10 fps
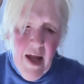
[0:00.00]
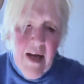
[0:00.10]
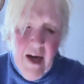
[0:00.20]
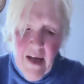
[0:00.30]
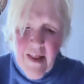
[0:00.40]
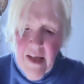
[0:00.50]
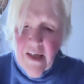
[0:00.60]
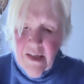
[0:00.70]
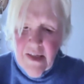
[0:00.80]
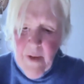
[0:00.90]
and I think
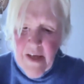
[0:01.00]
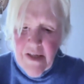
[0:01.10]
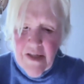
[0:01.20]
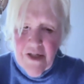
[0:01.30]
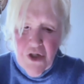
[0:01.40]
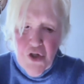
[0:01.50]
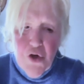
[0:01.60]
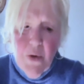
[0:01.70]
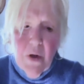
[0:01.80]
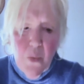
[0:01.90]
in some cases it's
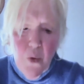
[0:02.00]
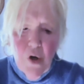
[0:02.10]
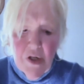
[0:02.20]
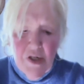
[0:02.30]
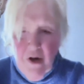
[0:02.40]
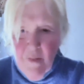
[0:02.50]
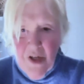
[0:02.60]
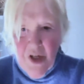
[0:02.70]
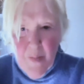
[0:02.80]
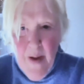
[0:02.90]
true, it works so
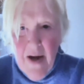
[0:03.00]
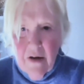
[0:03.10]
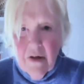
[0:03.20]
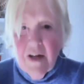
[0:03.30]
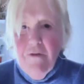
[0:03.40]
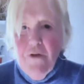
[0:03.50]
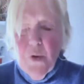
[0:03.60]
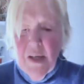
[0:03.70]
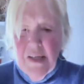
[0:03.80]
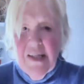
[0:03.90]
much better if you
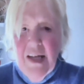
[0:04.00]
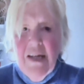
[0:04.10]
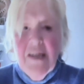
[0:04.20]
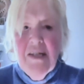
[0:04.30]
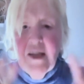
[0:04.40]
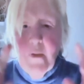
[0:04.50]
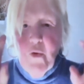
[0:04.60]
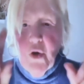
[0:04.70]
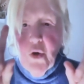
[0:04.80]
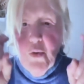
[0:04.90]
can send in
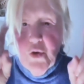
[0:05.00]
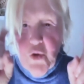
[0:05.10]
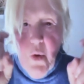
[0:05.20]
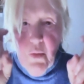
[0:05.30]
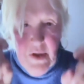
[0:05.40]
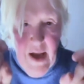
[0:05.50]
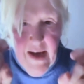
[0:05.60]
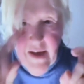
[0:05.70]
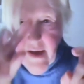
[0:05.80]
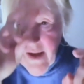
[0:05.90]
someone who's, quote,
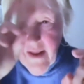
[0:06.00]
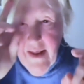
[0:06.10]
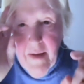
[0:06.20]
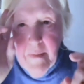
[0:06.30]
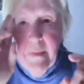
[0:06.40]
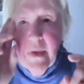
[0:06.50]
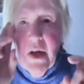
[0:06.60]
like them.